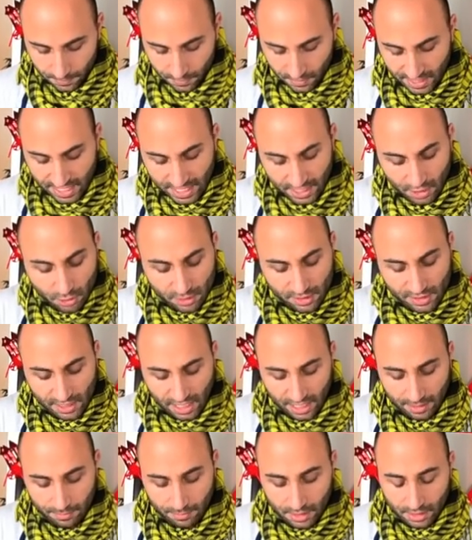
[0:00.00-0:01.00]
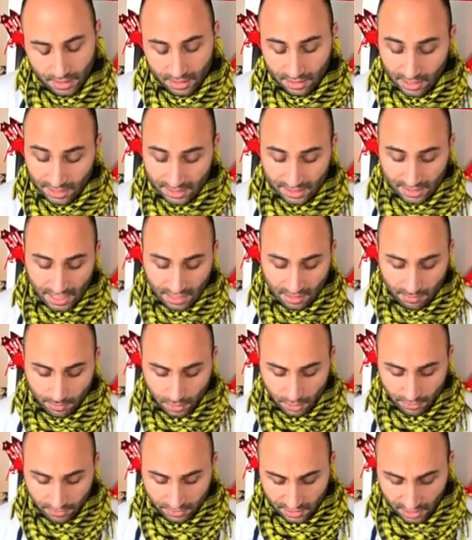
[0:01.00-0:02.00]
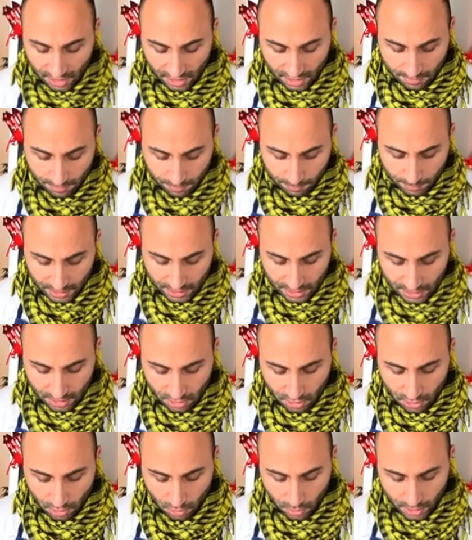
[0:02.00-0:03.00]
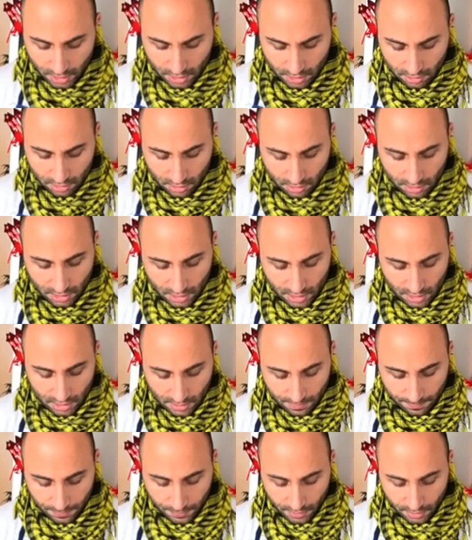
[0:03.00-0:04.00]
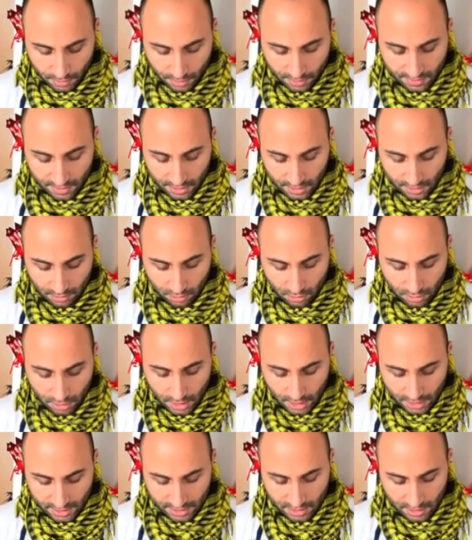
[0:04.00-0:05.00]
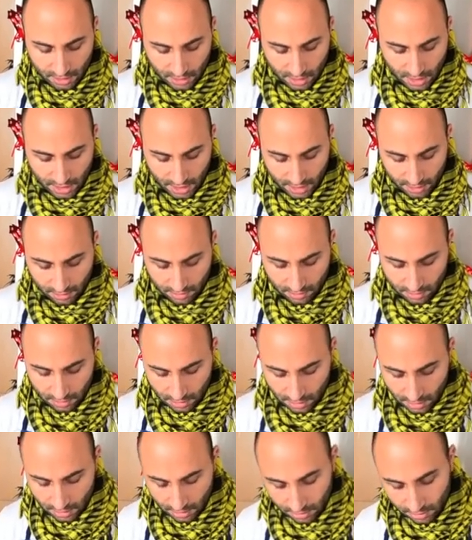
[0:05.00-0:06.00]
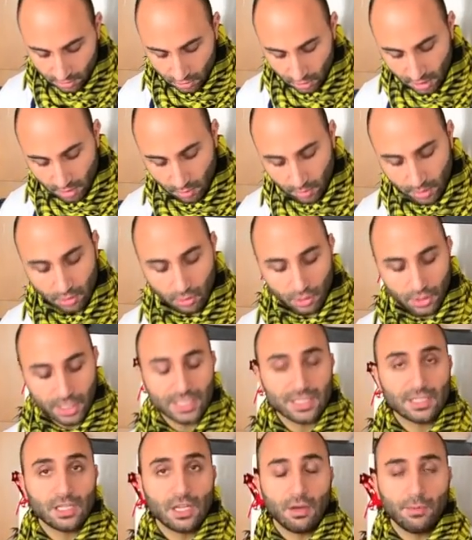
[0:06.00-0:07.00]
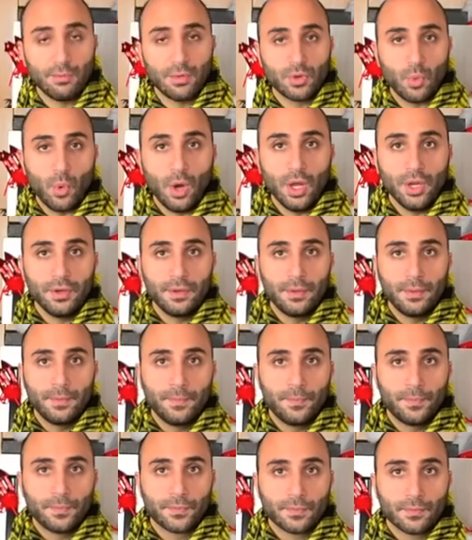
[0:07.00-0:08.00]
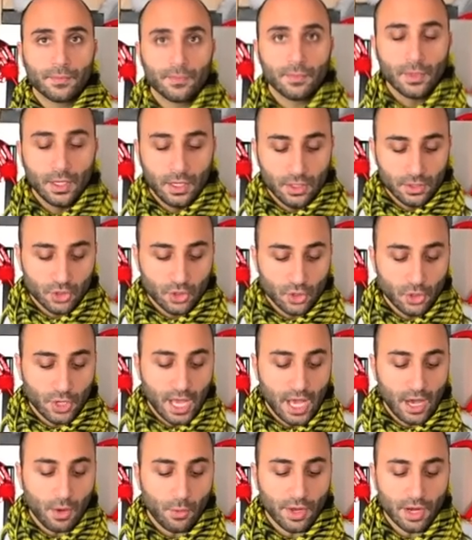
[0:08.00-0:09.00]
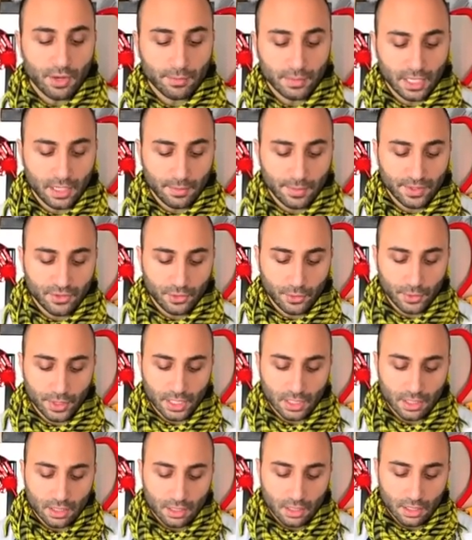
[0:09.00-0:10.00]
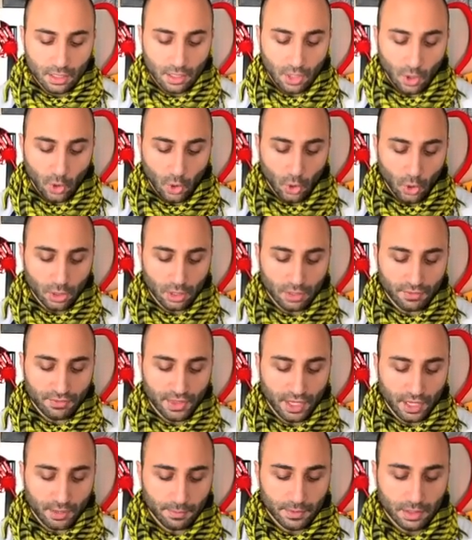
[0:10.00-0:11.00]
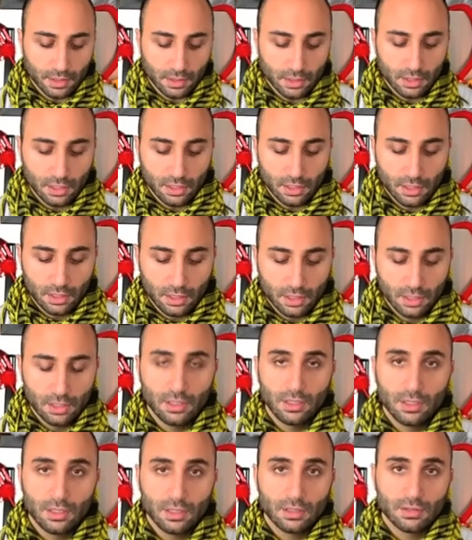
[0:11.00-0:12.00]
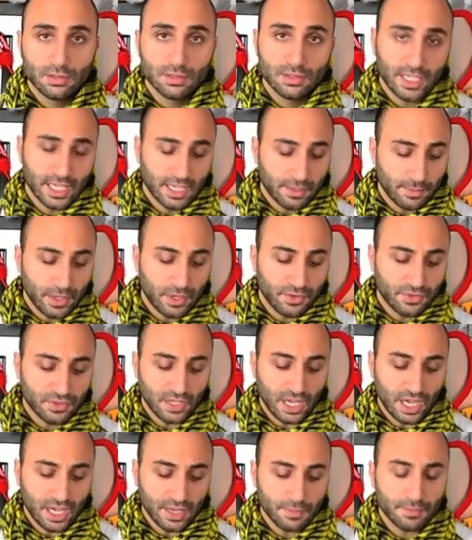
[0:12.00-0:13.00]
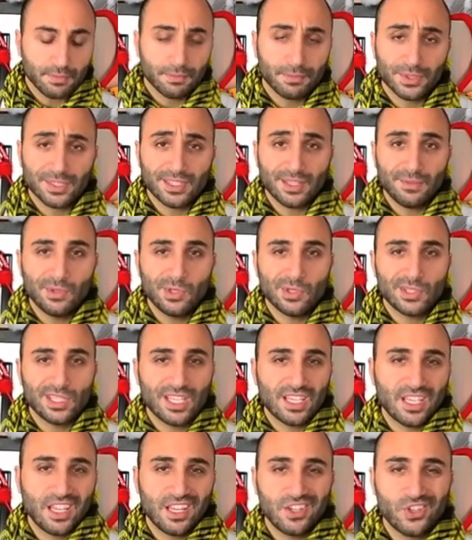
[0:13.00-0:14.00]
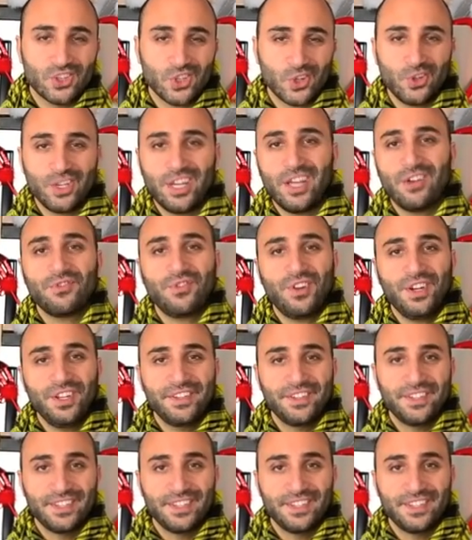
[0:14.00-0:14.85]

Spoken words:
Take your time. It does take a bit of time, but then you know what? It's gonna look nice in the end. So here we go, that's the number one. So now what I'm gonna be doing, all of them. Take a bit of time, put some music, and enjoy and have fun.